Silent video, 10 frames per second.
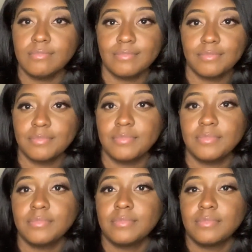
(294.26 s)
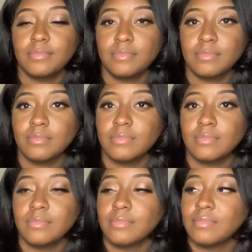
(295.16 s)

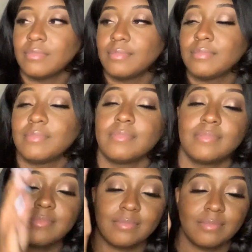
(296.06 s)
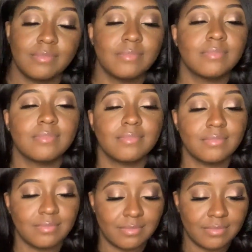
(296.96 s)

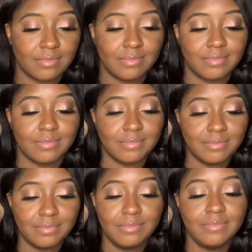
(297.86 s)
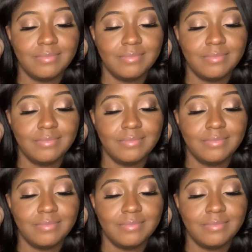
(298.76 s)
No words are spoken by the person on screen.